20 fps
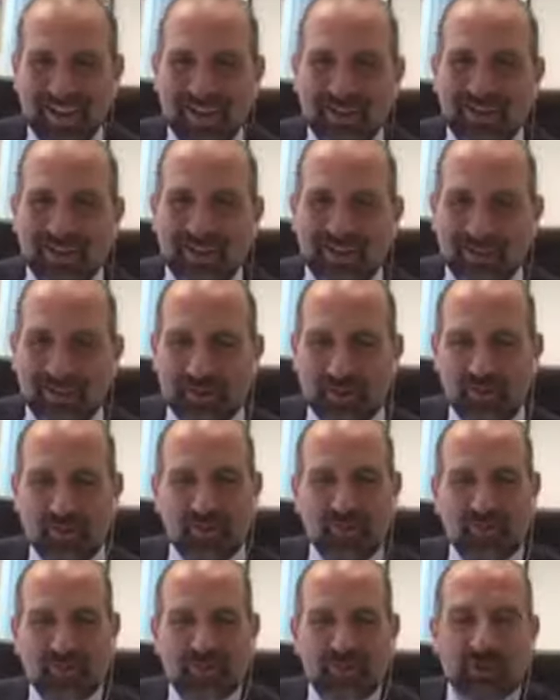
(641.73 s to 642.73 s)

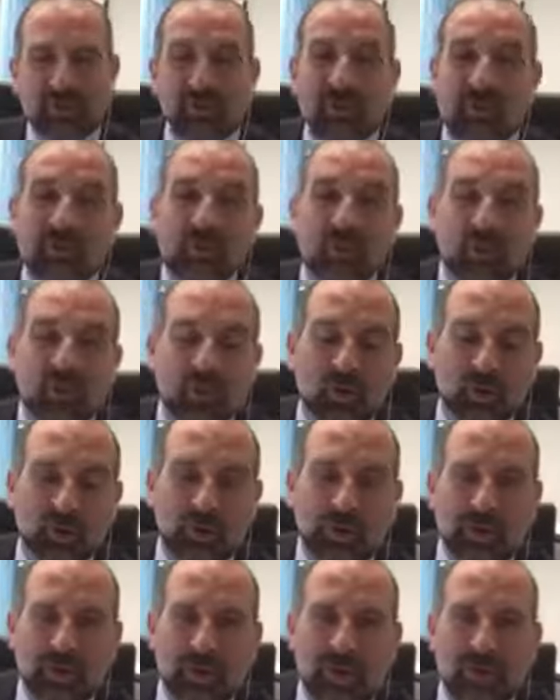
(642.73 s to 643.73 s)
I've just written a book on
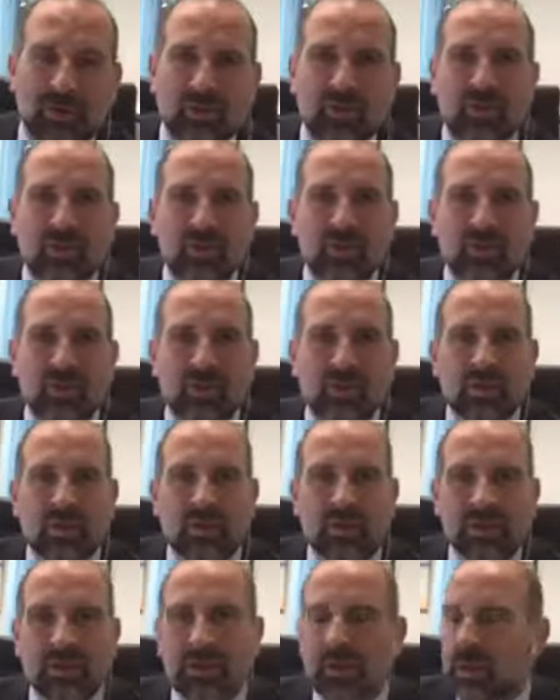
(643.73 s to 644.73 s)
about how to choose a
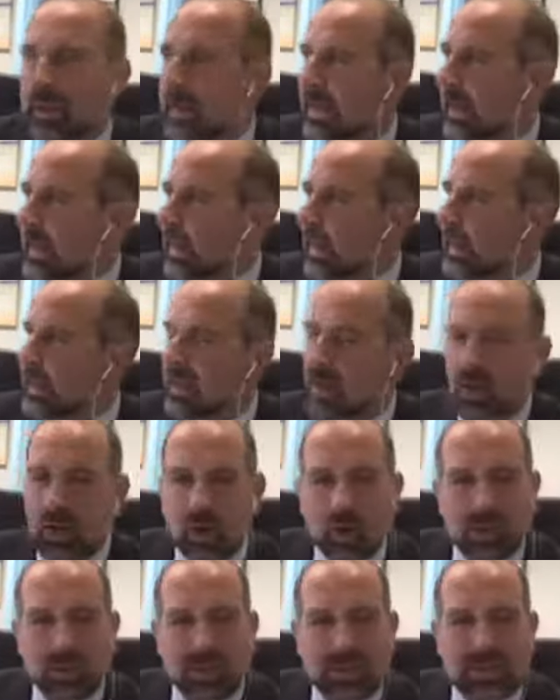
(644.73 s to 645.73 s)
surgeon. And I think a
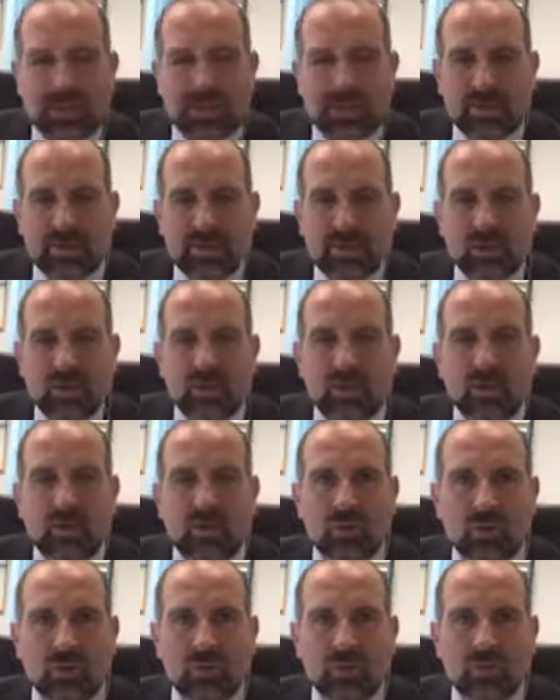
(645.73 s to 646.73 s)
lot of plastic surgeons
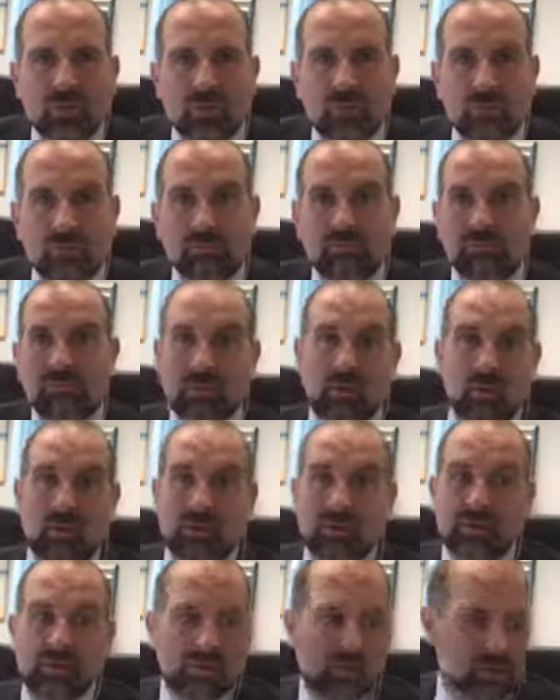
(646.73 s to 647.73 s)
do, a lot of
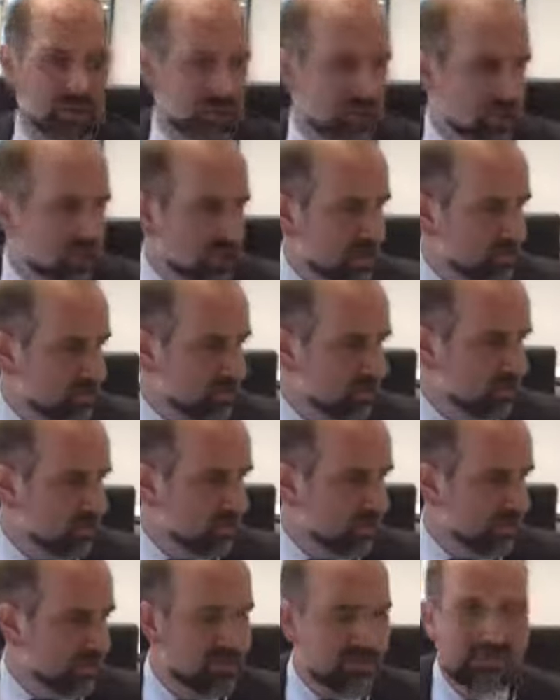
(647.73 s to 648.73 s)
surgeons in general do a
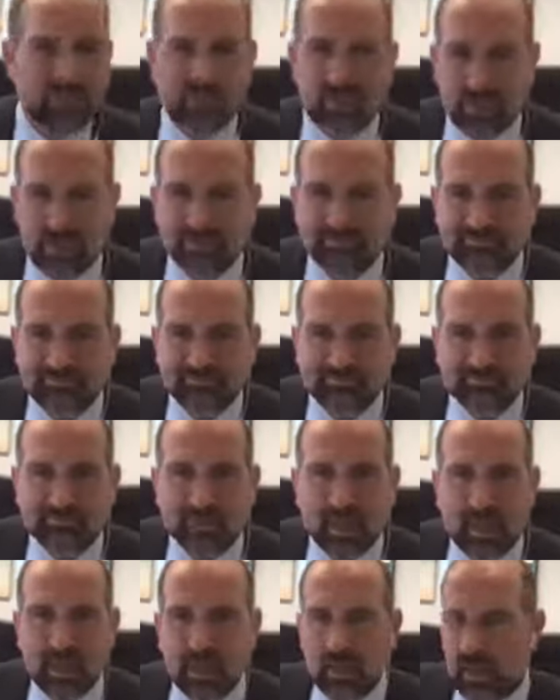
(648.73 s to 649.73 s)
bit of everything.
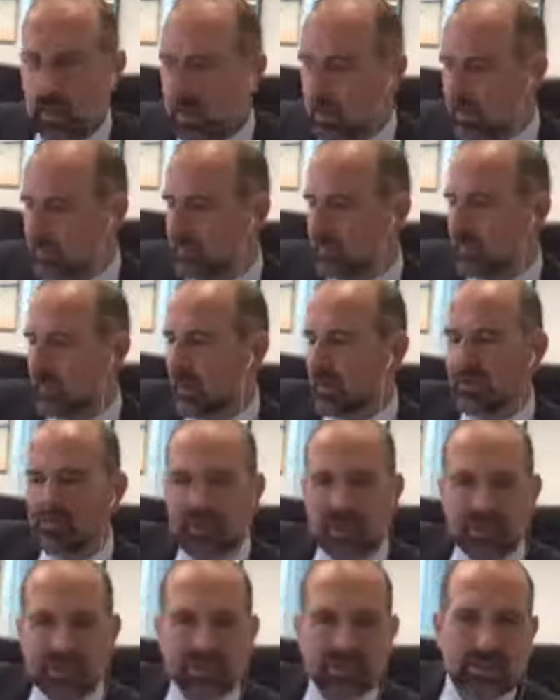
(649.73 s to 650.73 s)
They do
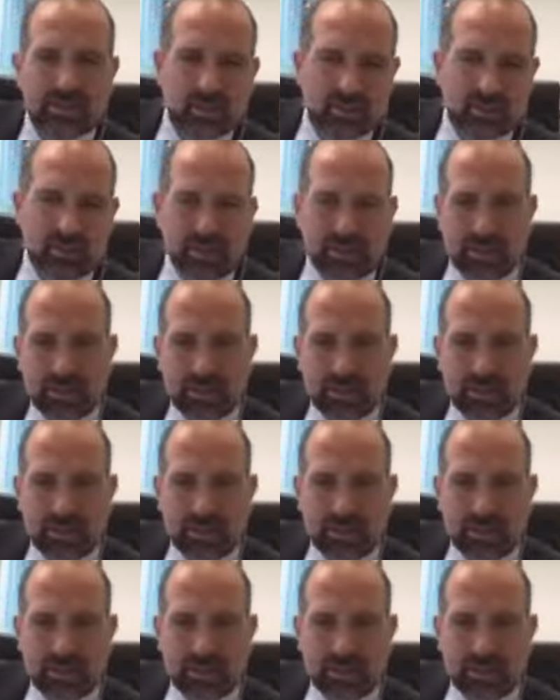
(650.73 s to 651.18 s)
faces, they do breast.